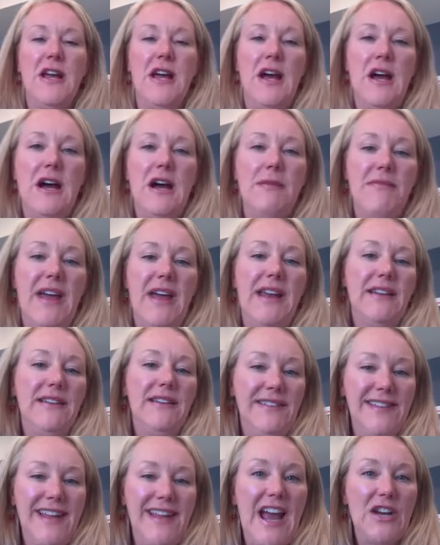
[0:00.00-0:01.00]
That
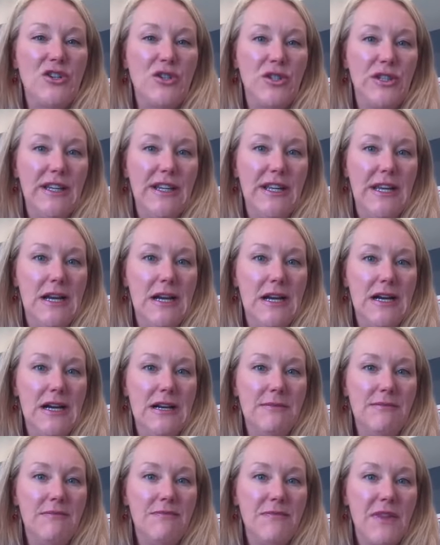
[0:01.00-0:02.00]
is actually
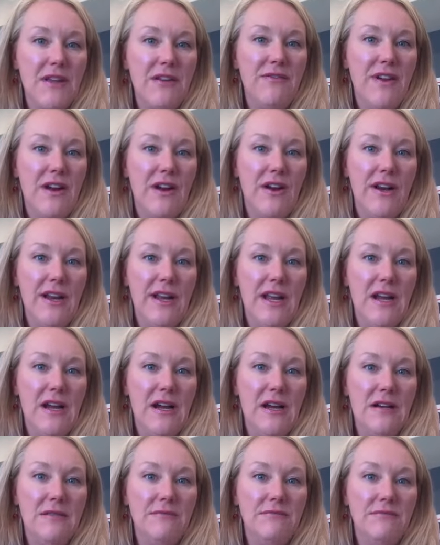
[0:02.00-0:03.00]
a very
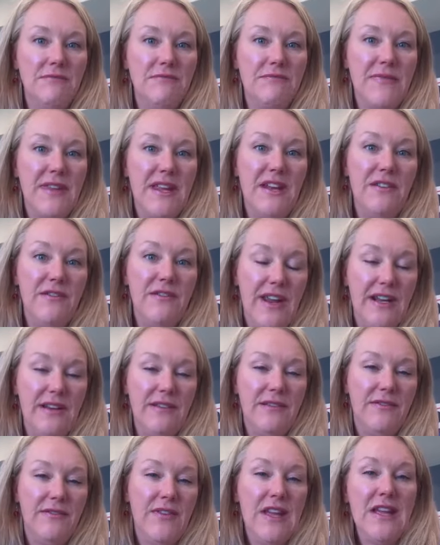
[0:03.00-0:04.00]

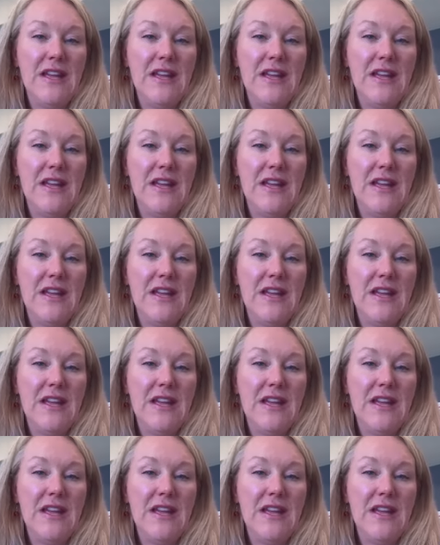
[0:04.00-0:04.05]
innovative